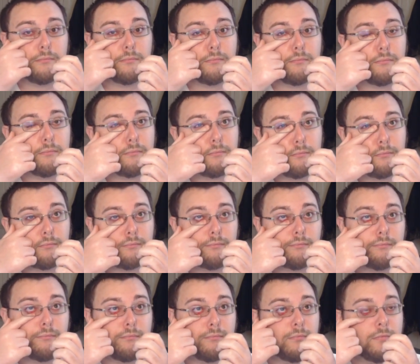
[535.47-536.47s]
Mm,
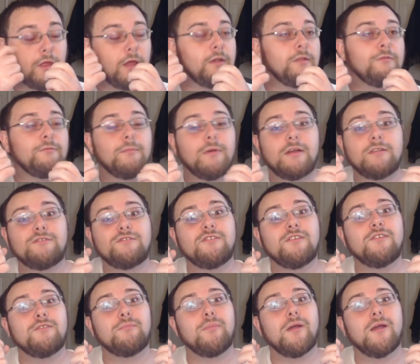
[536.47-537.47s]
not as much
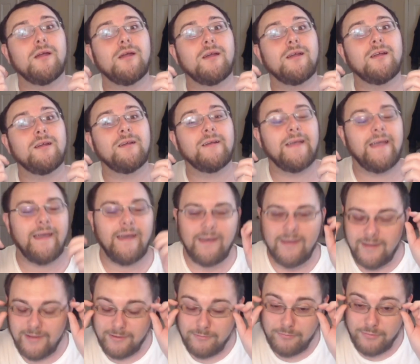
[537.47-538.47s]
as Burger
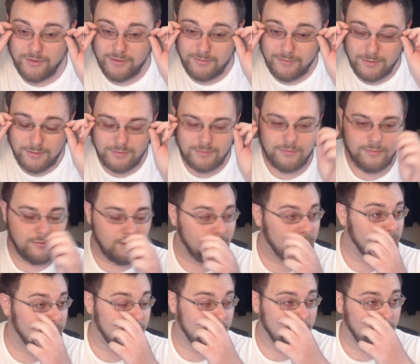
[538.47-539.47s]
Guy, but it
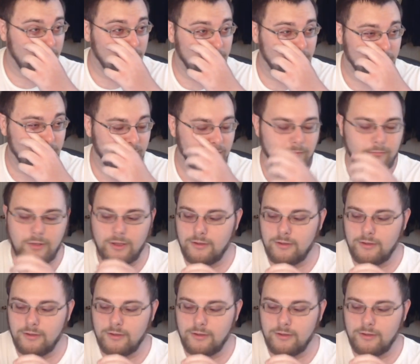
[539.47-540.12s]
hurt all the same.